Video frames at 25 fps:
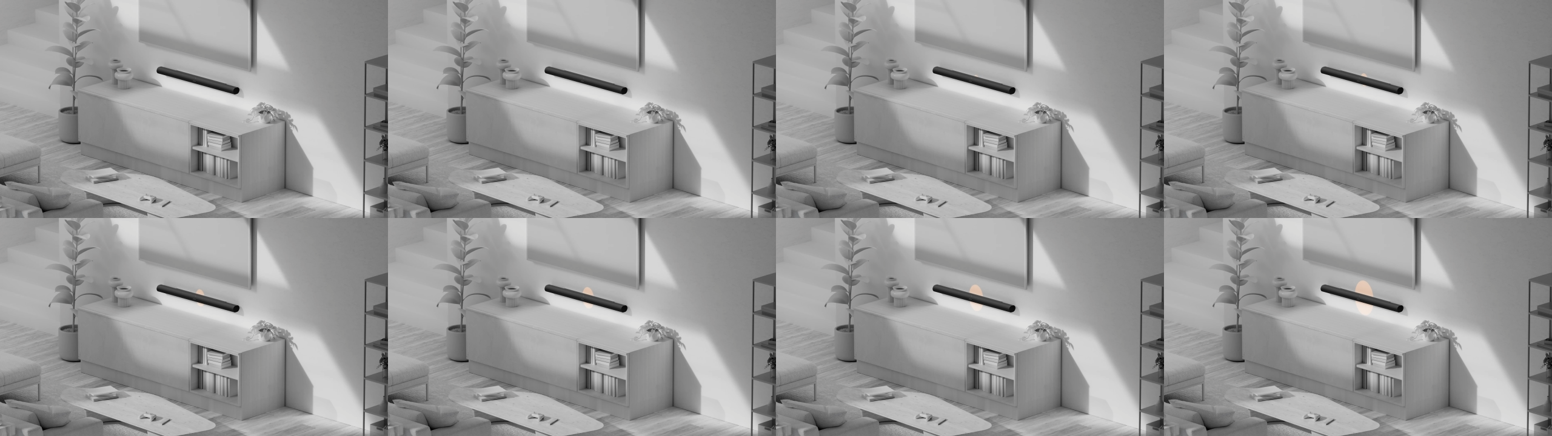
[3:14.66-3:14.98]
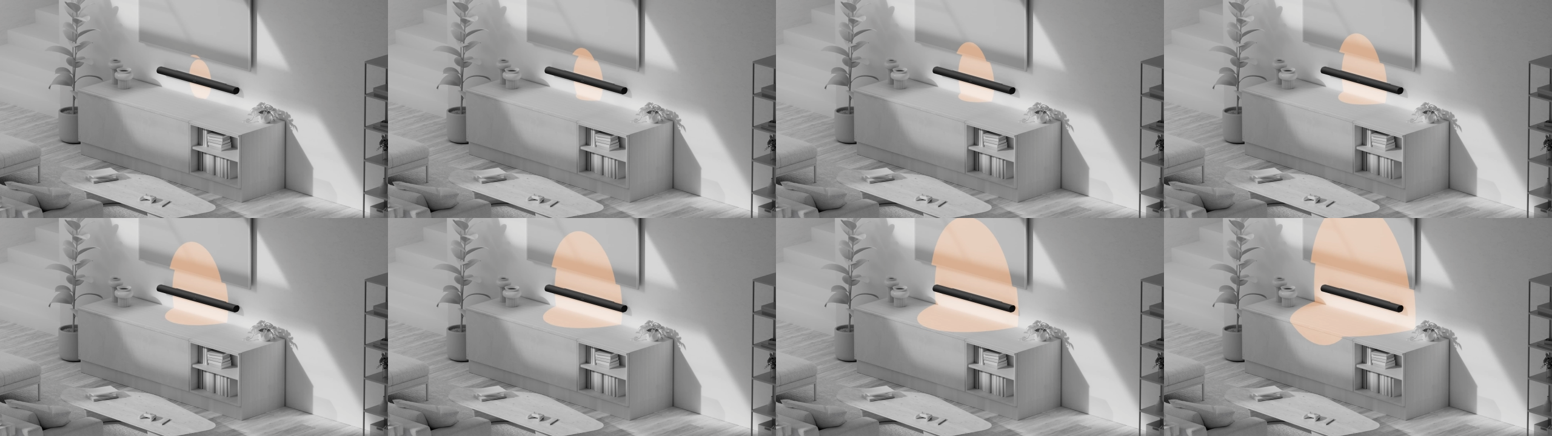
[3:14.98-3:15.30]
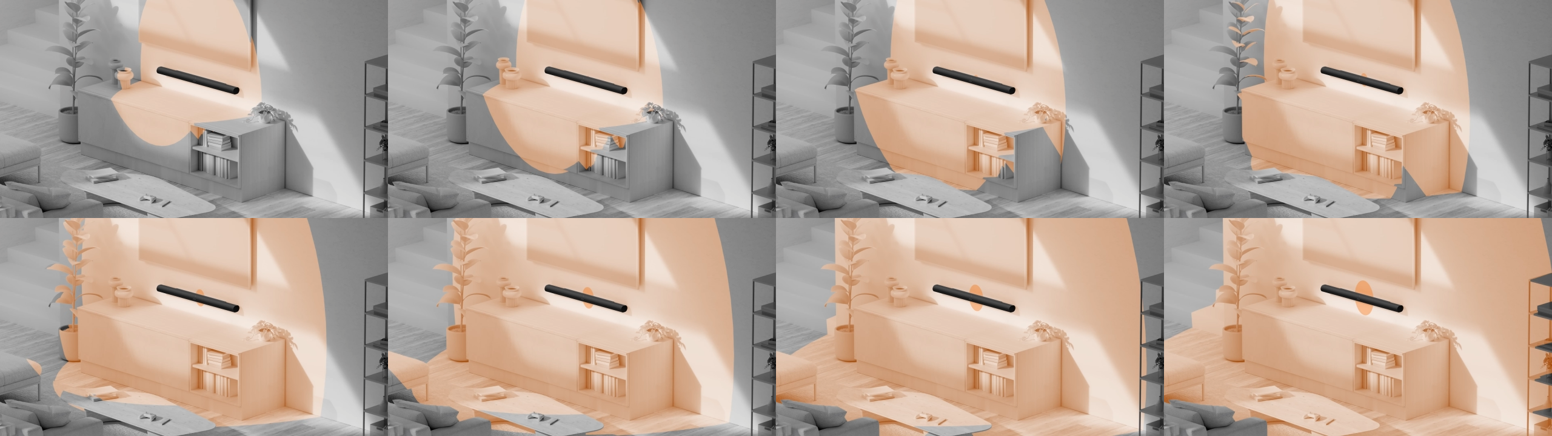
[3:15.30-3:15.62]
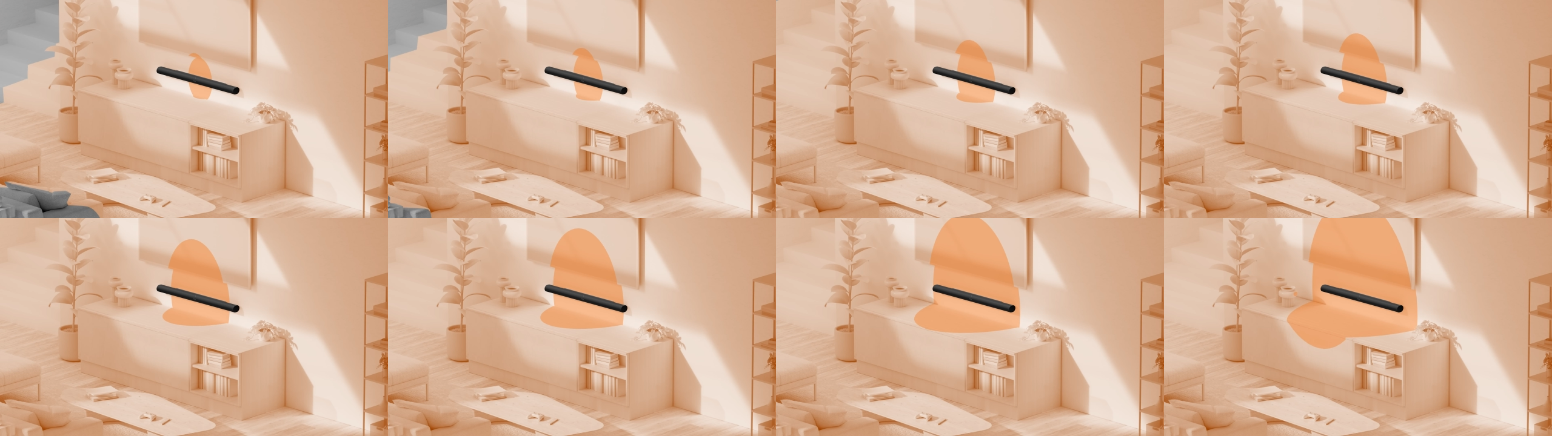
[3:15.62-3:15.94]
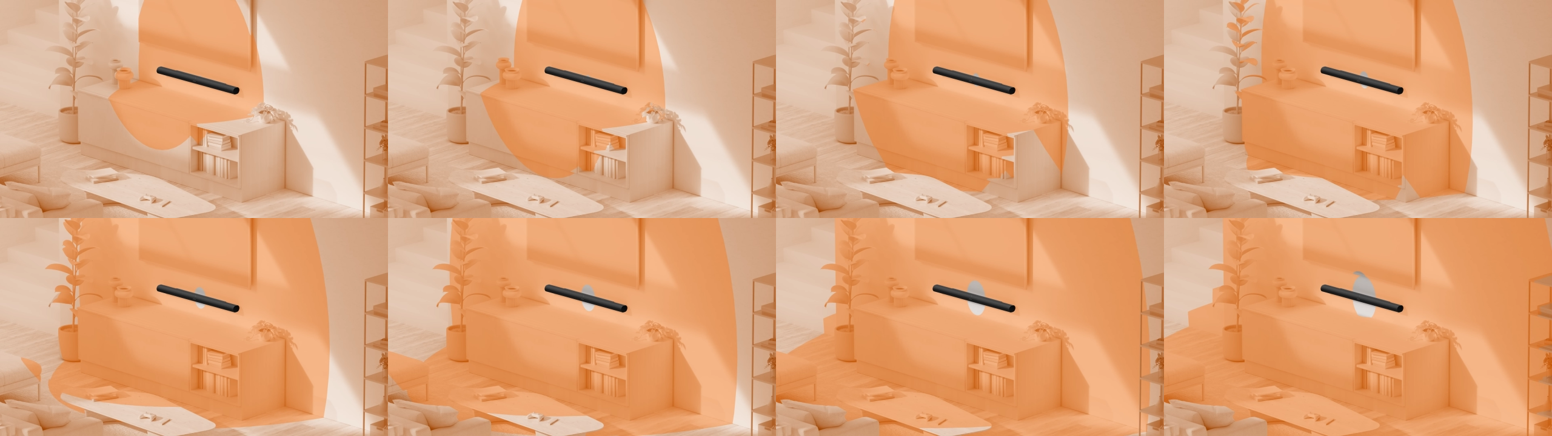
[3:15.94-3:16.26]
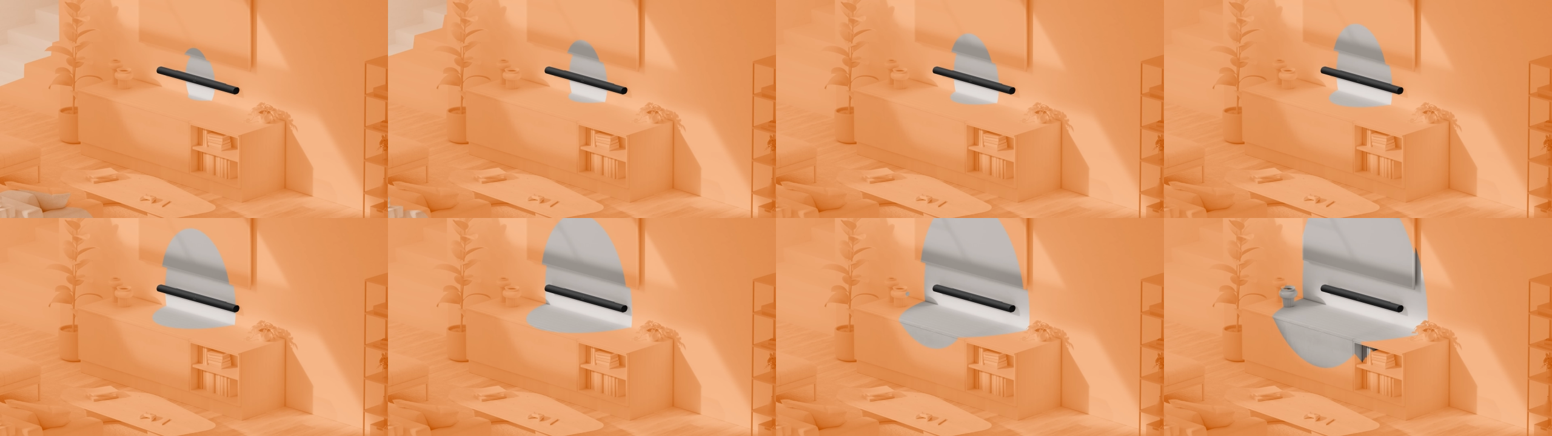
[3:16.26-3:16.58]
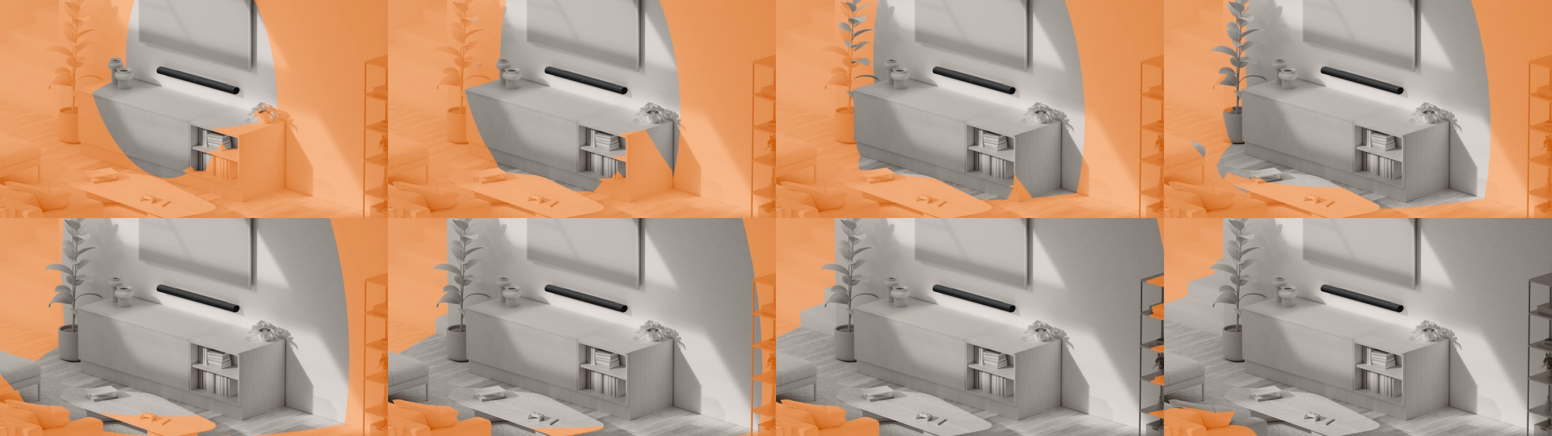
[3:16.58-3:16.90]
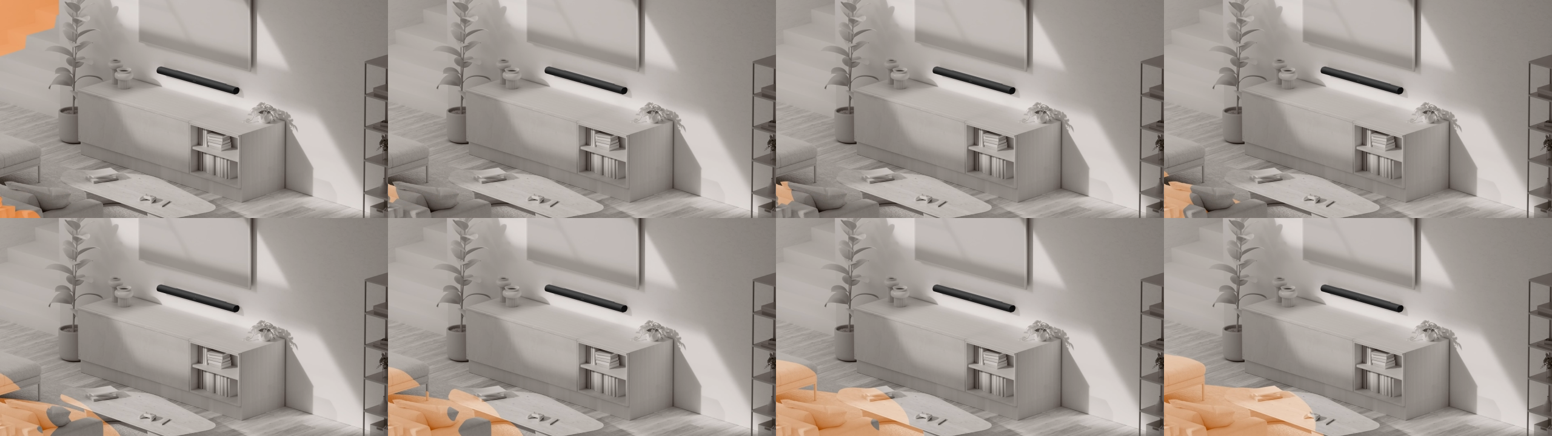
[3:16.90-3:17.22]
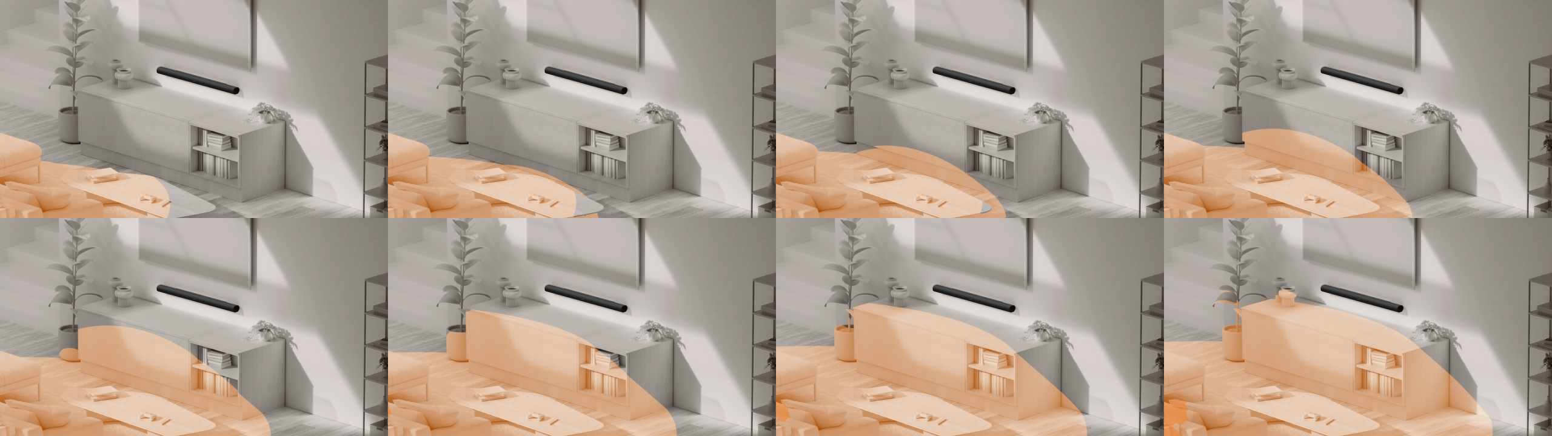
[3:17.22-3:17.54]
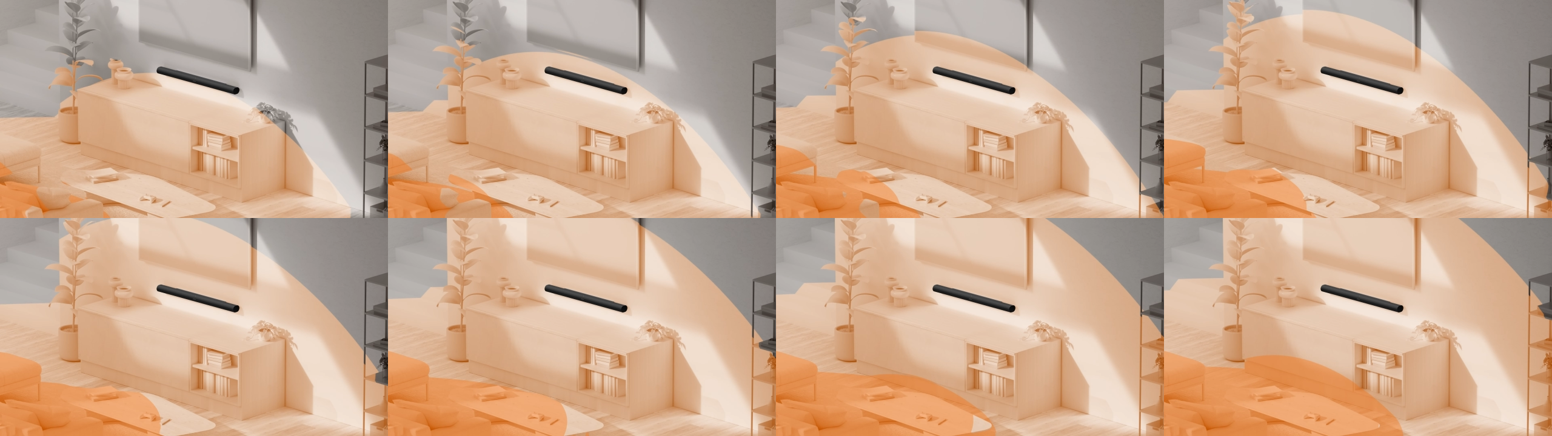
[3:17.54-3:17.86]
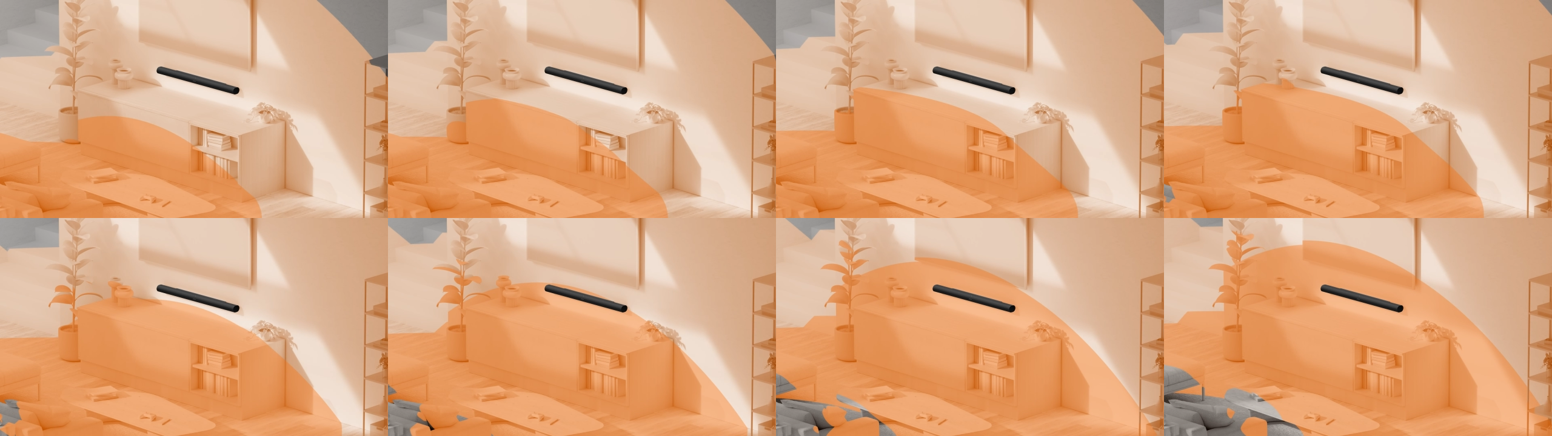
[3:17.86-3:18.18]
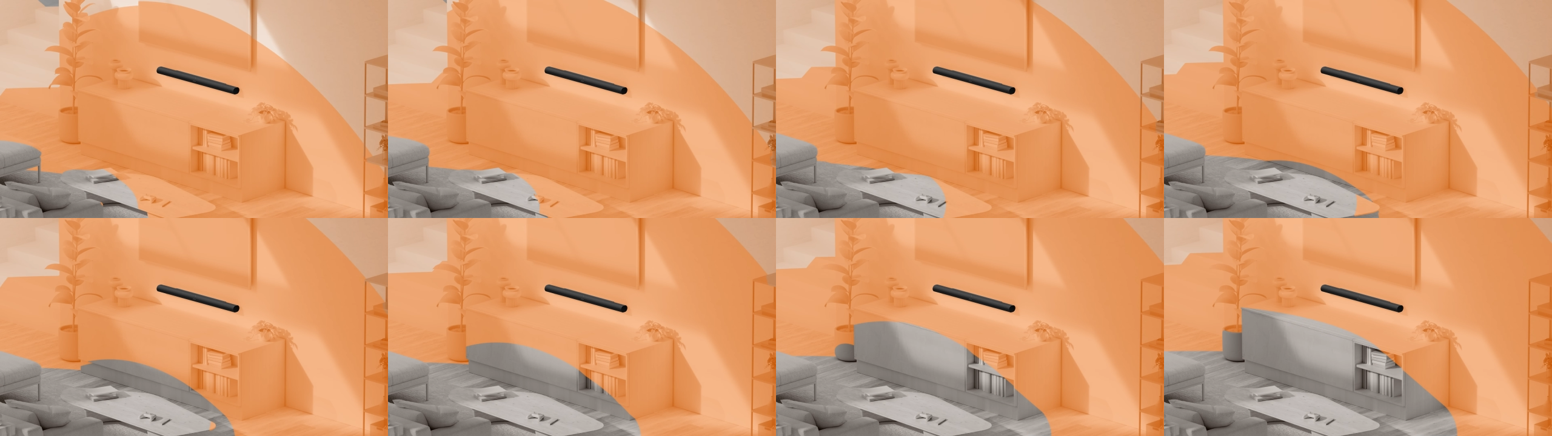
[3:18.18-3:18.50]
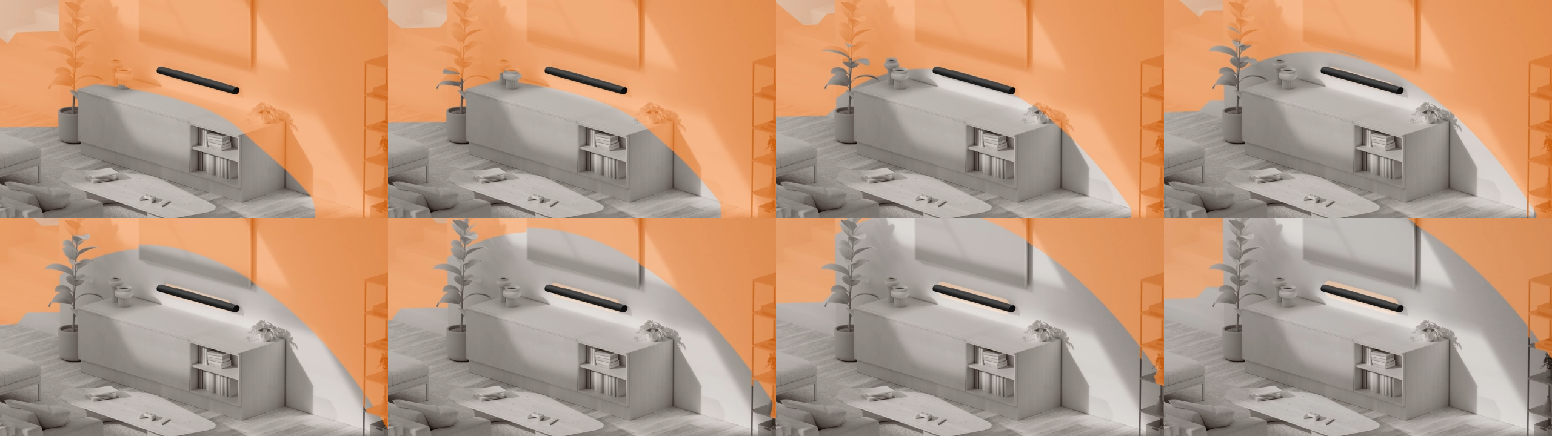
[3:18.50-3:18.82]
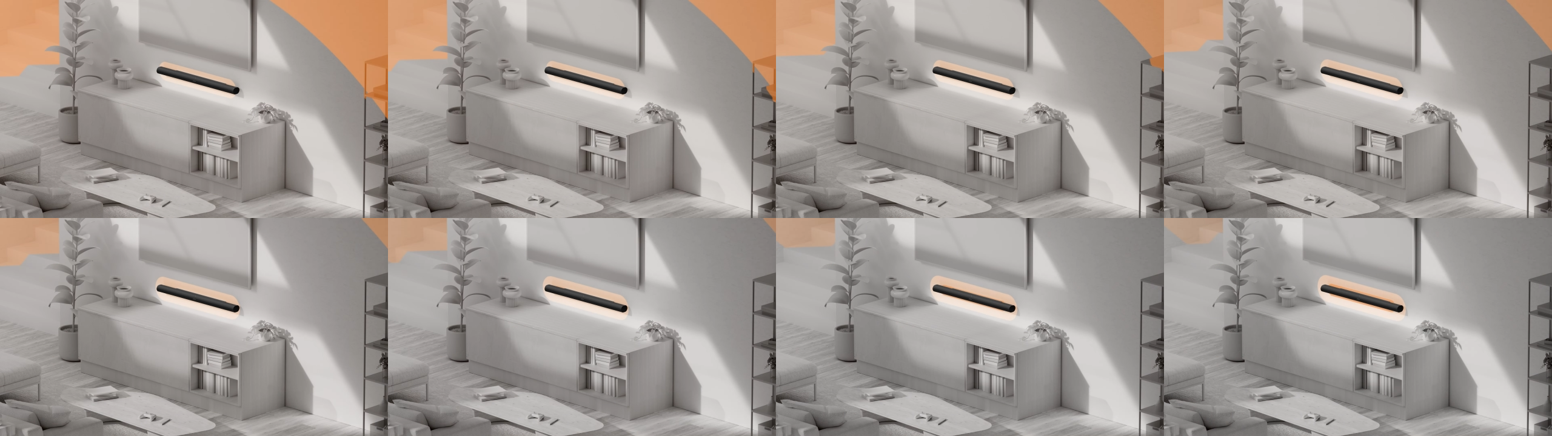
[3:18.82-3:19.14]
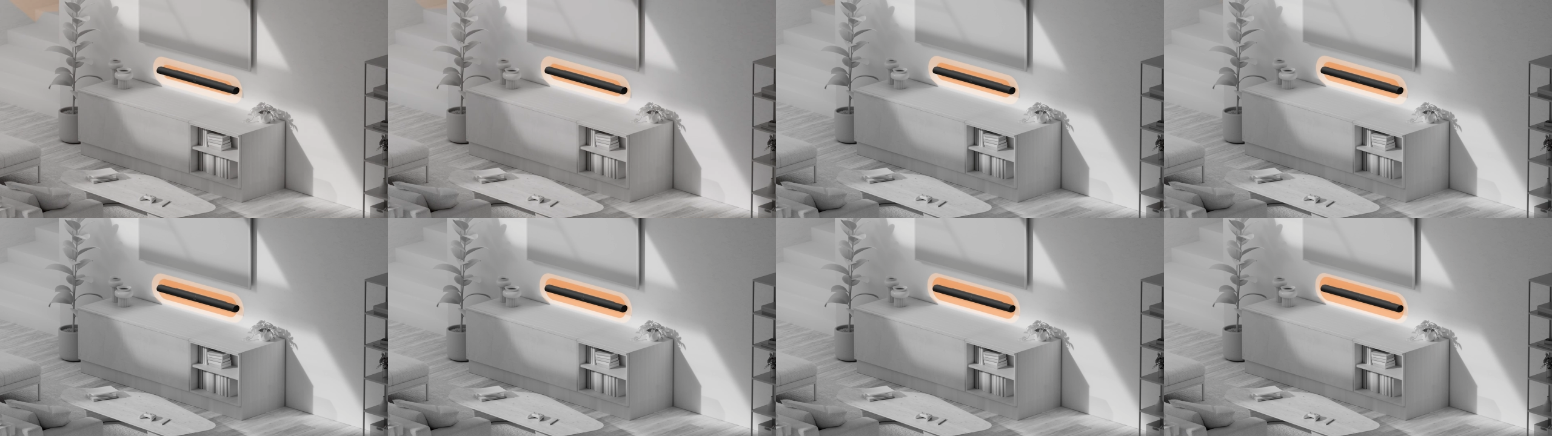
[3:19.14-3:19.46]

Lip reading: [unreadable: no face in view]